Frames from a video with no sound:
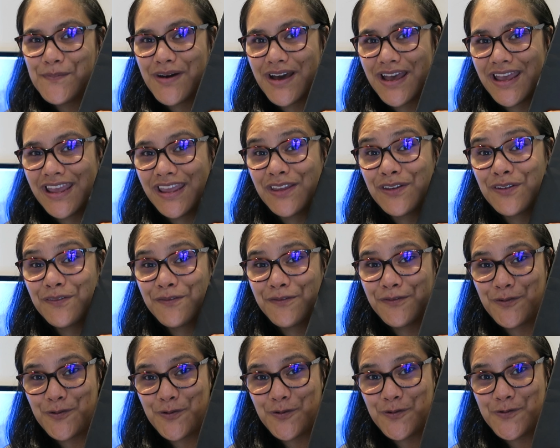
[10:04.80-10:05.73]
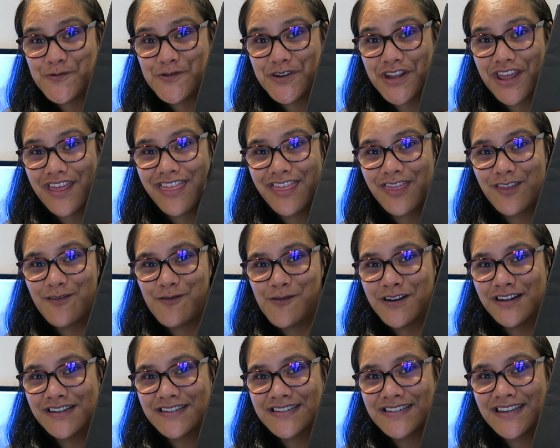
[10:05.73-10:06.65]
My food,
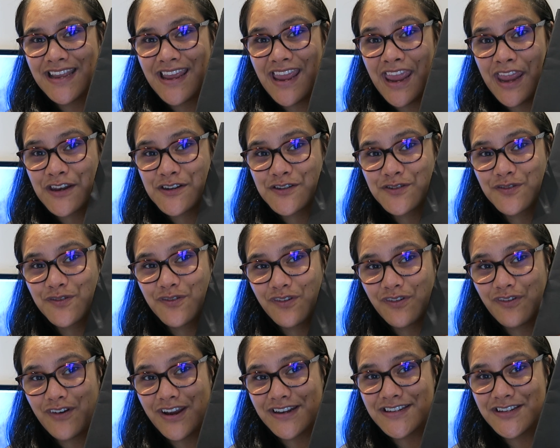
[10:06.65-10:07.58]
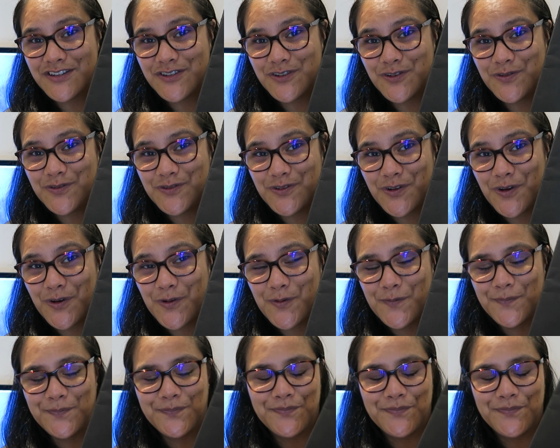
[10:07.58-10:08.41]
thought, and gratitude journal.